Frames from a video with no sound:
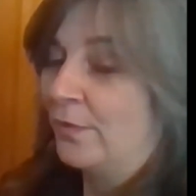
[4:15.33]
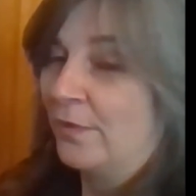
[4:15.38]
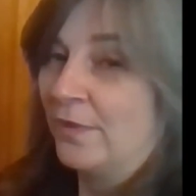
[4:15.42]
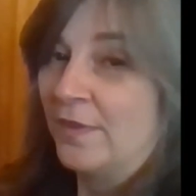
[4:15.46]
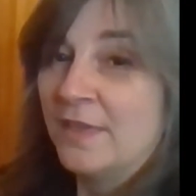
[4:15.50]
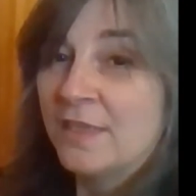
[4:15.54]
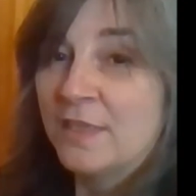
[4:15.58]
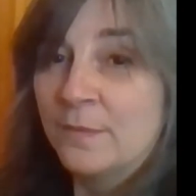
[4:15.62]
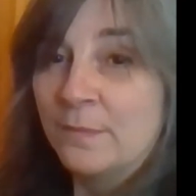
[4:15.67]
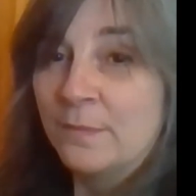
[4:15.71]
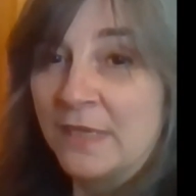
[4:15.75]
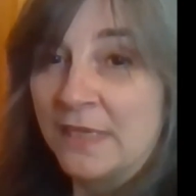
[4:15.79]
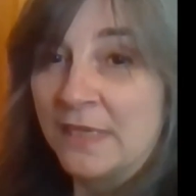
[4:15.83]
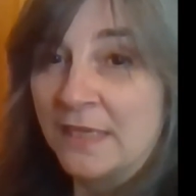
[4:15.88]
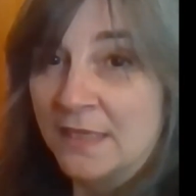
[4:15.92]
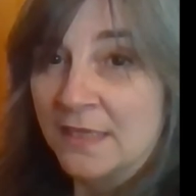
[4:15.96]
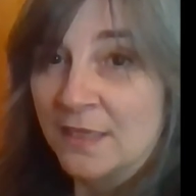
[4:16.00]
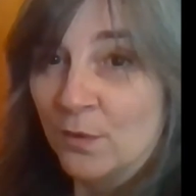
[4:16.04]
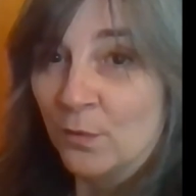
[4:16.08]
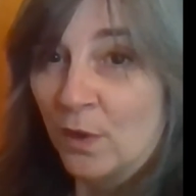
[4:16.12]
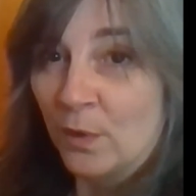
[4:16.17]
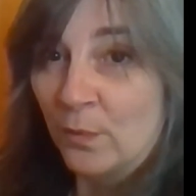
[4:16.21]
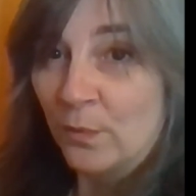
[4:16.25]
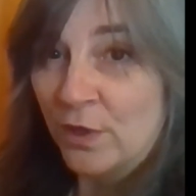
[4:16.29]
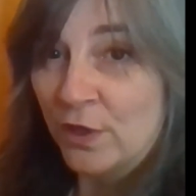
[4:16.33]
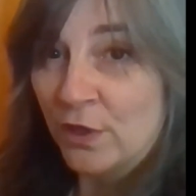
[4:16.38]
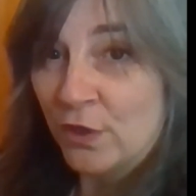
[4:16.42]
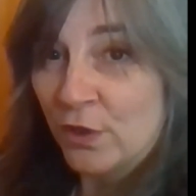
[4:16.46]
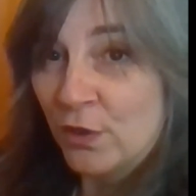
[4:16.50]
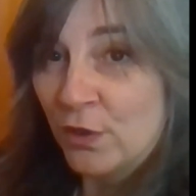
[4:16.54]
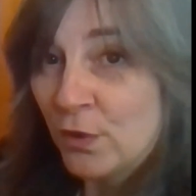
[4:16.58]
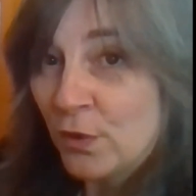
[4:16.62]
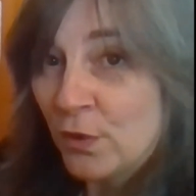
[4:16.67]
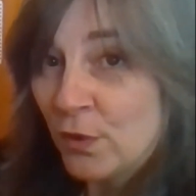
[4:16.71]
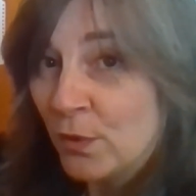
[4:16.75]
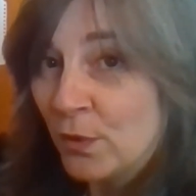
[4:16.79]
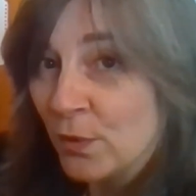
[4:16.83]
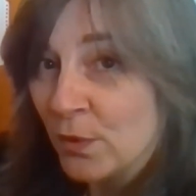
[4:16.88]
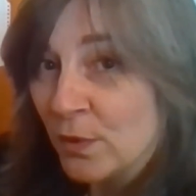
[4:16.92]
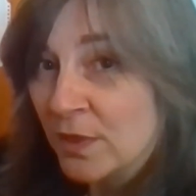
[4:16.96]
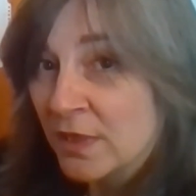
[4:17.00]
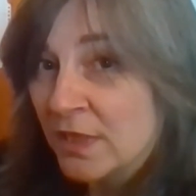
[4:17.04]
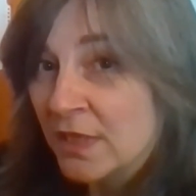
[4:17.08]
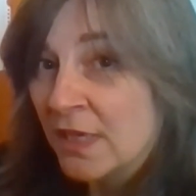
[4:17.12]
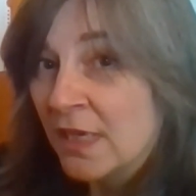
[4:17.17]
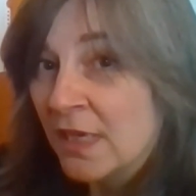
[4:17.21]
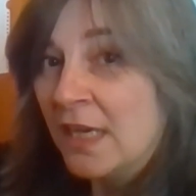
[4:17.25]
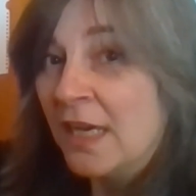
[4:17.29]
this means that when we
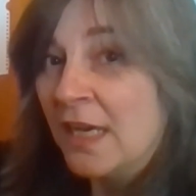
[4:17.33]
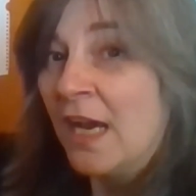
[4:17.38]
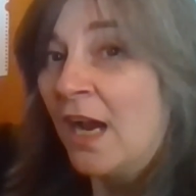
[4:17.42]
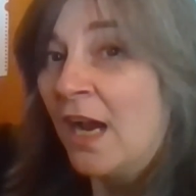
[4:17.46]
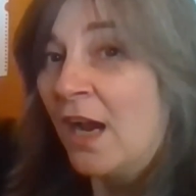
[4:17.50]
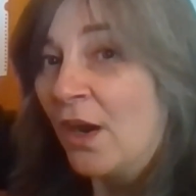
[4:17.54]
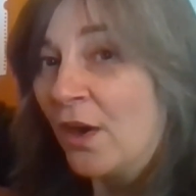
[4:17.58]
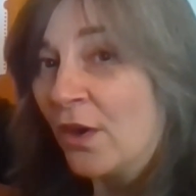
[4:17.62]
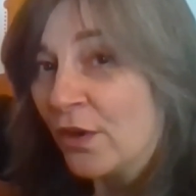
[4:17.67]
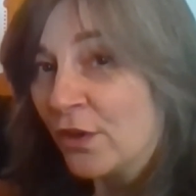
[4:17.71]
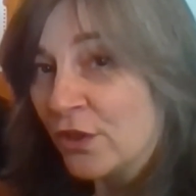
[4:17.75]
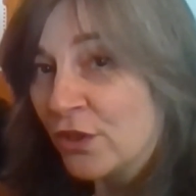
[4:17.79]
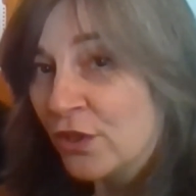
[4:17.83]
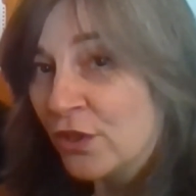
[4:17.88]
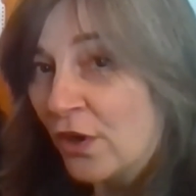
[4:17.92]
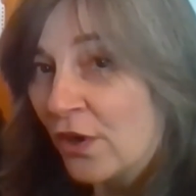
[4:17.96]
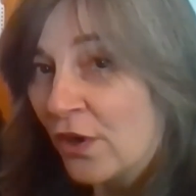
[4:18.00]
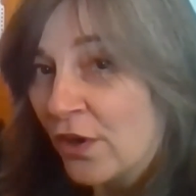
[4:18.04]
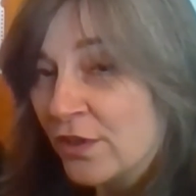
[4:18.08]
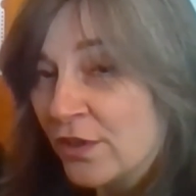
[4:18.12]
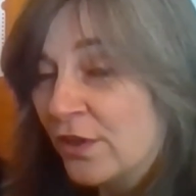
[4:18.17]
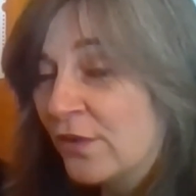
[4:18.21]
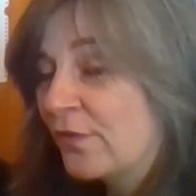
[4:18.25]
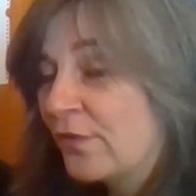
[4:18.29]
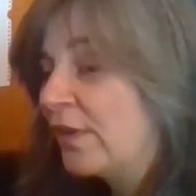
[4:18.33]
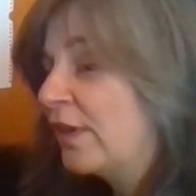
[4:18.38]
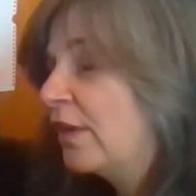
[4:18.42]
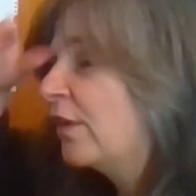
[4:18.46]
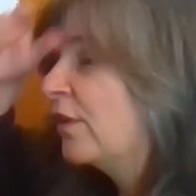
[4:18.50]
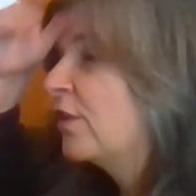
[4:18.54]
use our chart, our finger